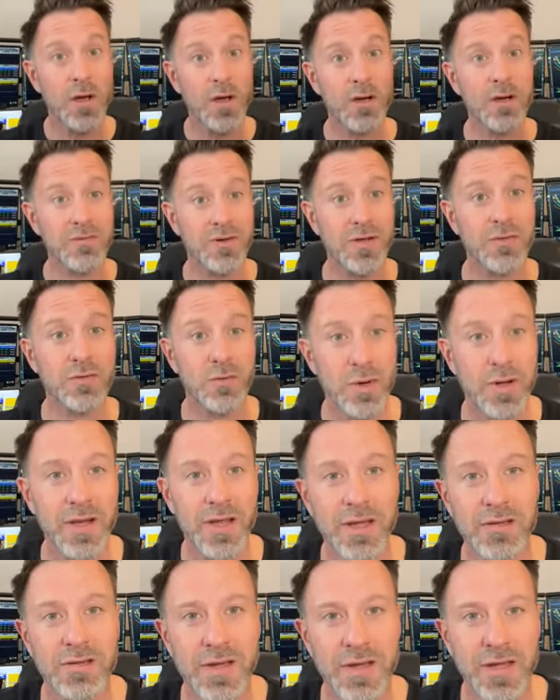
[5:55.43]
of our
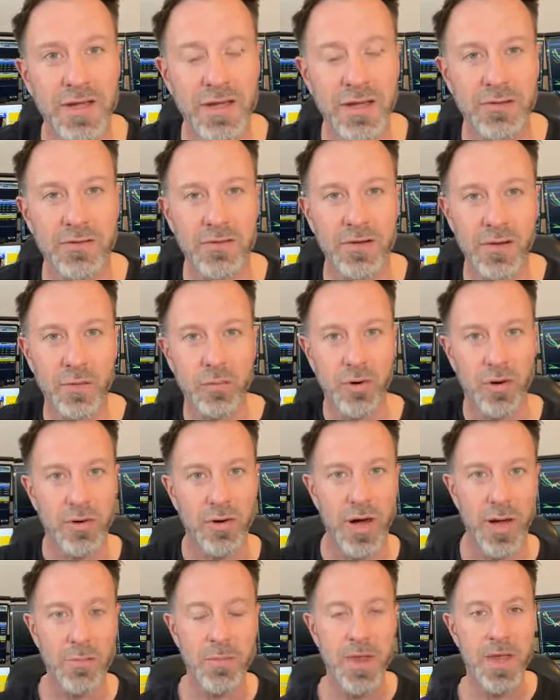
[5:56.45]
28-day Kickstart
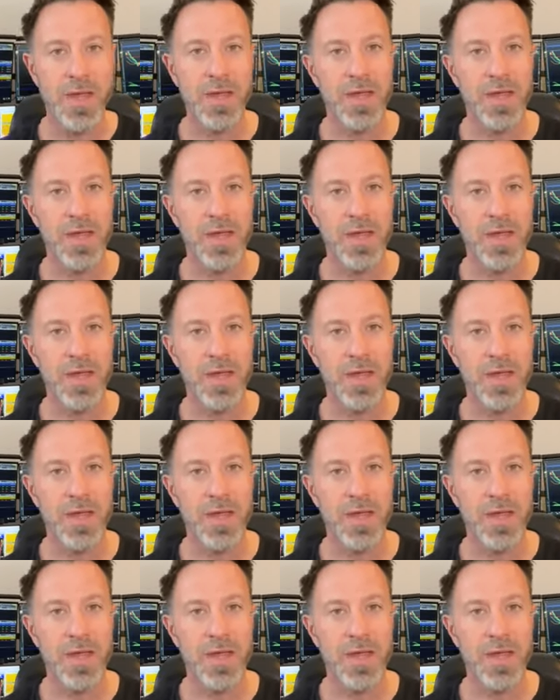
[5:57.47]
program,